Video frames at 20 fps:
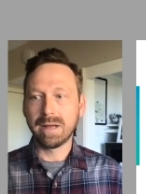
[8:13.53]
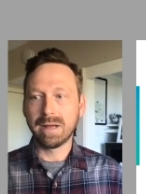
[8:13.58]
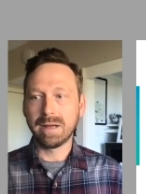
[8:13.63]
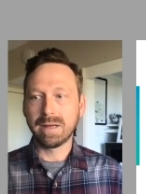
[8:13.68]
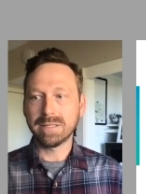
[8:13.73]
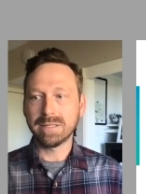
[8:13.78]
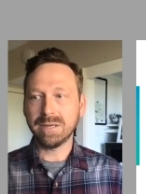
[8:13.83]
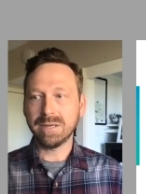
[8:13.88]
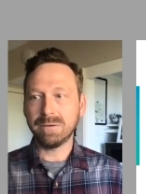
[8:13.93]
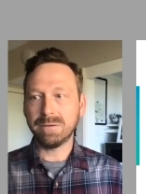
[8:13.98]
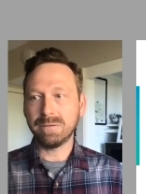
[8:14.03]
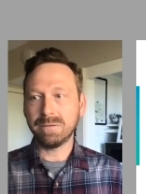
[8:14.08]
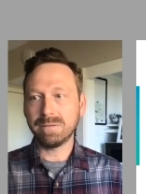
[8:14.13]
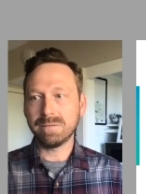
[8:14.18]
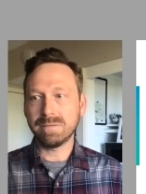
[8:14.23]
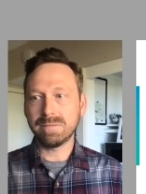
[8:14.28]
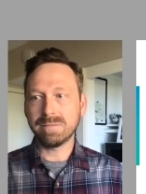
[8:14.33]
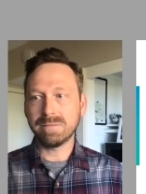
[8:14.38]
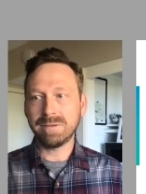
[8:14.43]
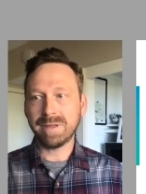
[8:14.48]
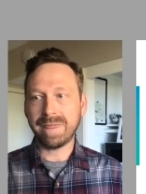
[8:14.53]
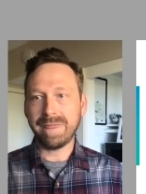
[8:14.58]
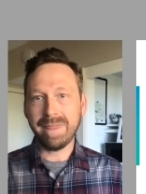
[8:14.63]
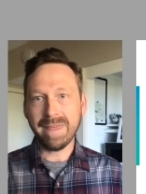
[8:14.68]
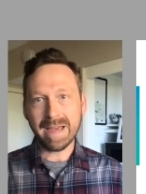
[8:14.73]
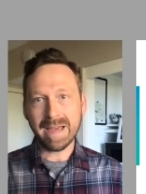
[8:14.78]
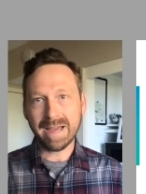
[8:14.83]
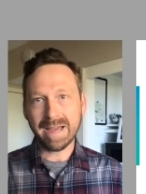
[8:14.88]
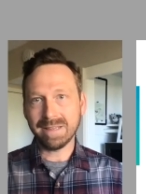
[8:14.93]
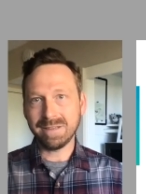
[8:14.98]
So with
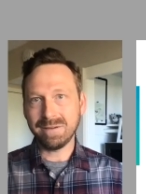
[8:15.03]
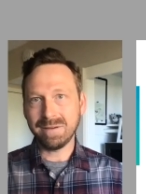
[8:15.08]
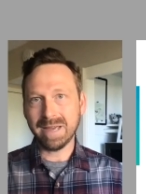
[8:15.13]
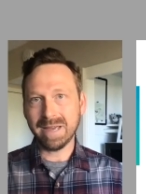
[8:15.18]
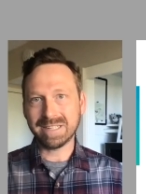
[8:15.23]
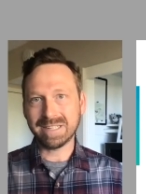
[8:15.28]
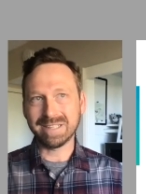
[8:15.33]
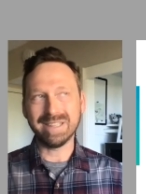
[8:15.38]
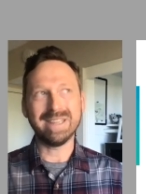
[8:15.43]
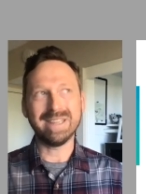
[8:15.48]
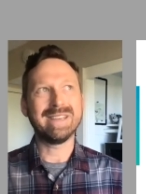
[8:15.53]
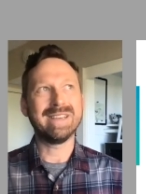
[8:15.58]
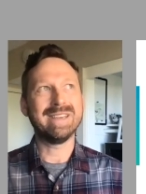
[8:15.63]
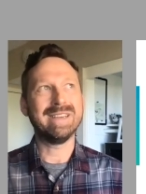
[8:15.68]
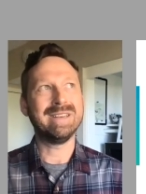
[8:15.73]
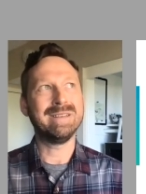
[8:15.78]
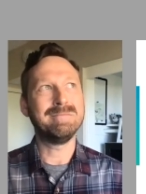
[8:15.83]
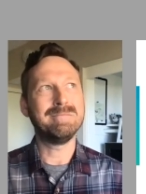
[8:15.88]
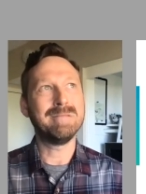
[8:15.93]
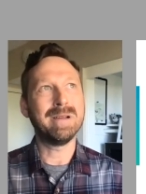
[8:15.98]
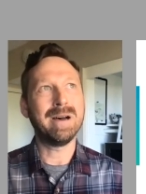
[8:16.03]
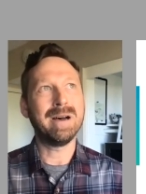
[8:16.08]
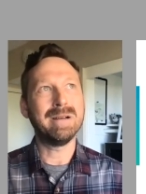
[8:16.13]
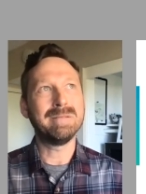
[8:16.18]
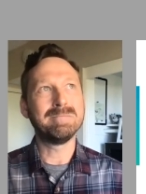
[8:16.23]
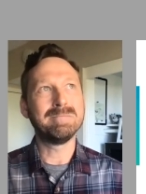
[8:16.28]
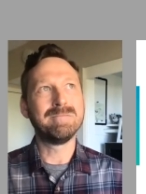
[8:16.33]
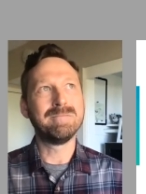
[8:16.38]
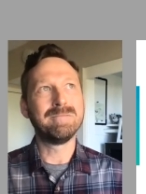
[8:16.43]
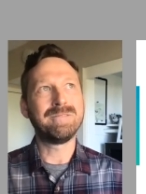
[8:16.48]
that, you actually can
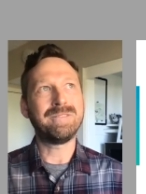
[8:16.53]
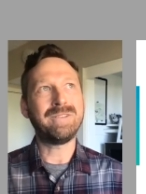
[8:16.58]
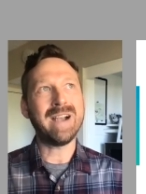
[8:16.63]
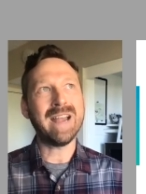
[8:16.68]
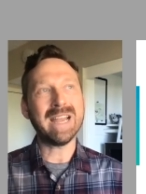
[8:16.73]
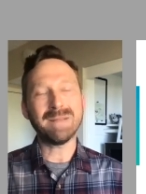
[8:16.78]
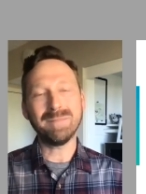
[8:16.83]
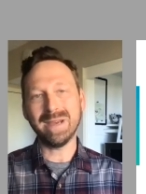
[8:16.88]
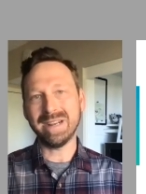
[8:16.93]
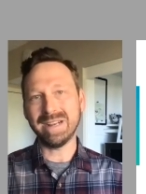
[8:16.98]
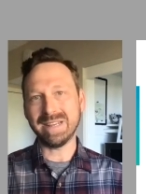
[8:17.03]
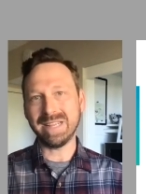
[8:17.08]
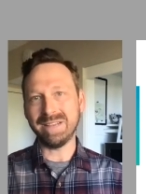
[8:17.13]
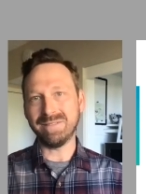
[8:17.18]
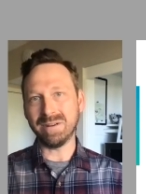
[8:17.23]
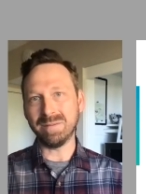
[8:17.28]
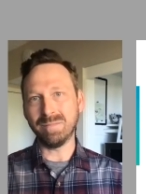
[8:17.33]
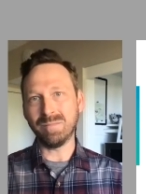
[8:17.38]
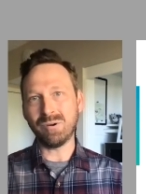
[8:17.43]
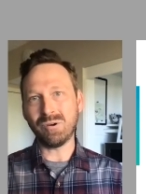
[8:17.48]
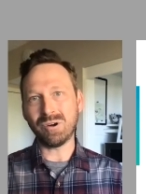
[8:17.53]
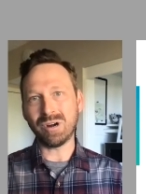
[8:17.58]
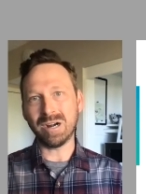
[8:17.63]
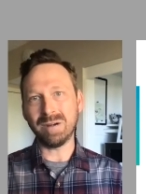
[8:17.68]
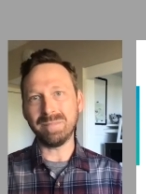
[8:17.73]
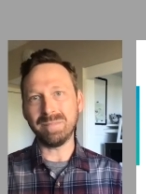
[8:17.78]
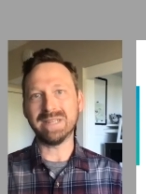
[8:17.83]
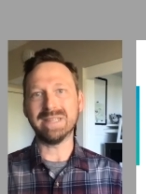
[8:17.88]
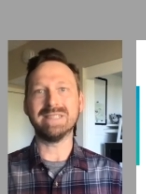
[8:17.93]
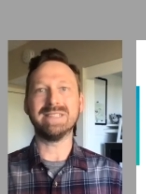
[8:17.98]
fragment it even more,
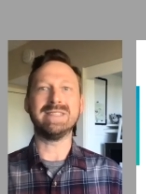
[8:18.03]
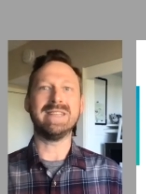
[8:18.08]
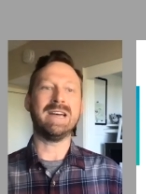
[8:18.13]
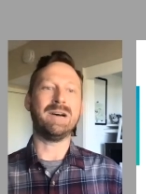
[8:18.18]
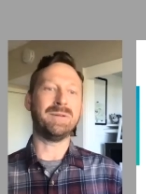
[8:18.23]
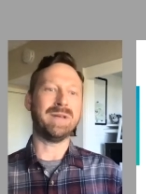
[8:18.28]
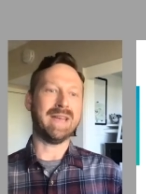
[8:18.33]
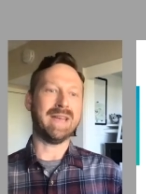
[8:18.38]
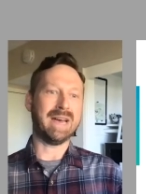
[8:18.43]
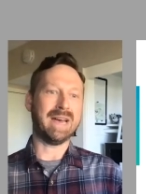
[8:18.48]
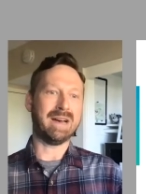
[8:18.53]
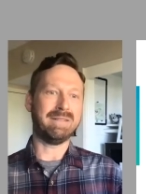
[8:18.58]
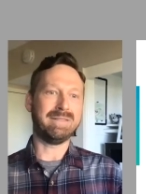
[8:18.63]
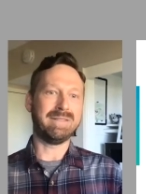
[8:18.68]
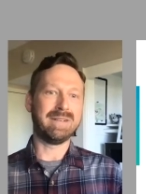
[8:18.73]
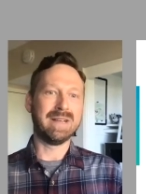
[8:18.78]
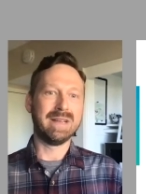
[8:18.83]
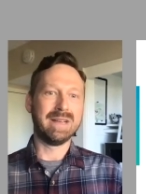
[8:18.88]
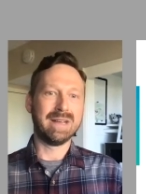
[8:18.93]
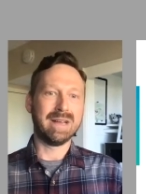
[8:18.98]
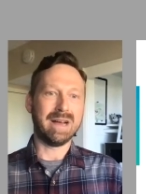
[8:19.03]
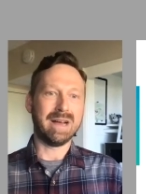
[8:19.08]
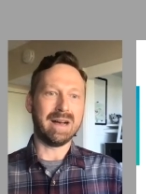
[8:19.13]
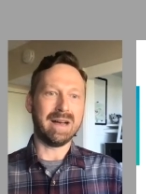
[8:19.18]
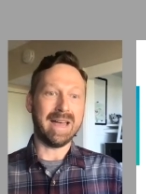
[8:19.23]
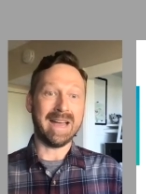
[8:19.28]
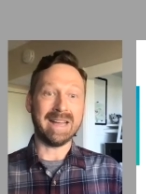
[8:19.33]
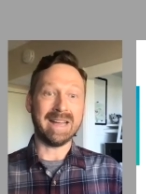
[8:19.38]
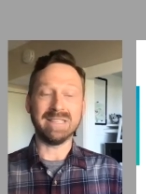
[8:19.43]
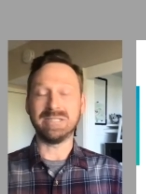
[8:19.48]
because now we have
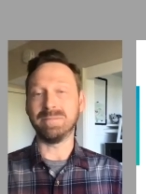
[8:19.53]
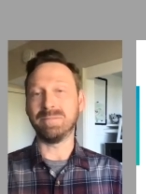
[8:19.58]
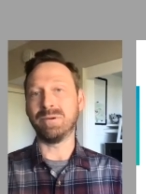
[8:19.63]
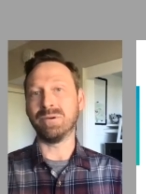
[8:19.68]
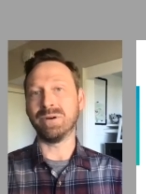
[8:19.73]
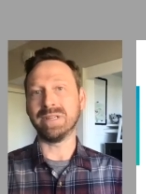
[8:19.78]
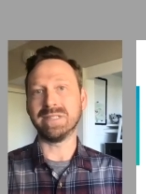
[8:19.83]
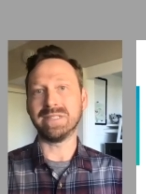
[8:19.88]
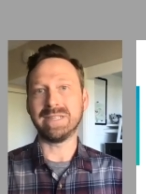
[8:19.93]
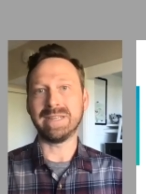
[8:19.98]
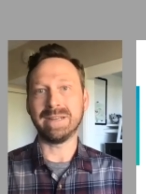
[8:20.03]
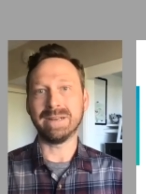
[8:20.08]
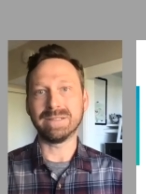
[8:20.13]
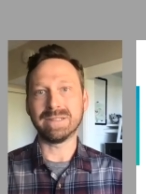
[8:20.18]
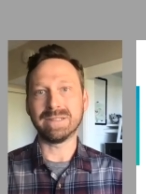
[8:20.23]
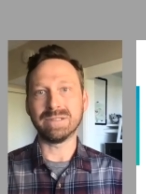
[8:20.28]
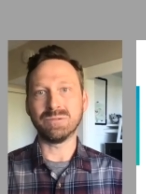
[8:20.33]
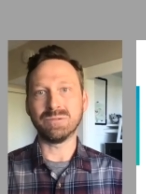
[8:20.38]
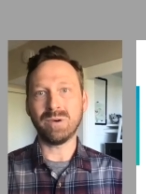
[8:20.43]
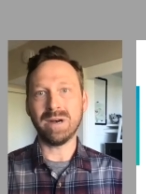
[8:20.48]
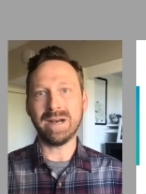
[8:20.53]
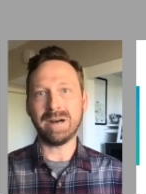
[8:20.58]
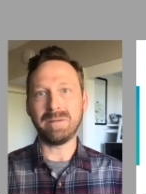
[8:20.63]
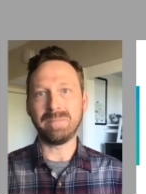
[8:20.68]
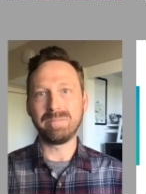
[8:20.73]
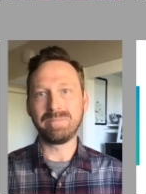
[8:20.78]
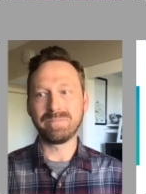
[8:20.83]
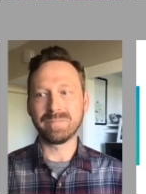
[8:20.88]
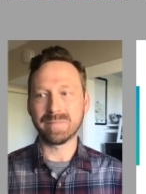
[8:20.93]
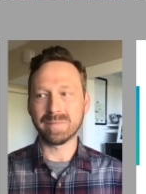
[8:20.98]
ad-supported tiers as well.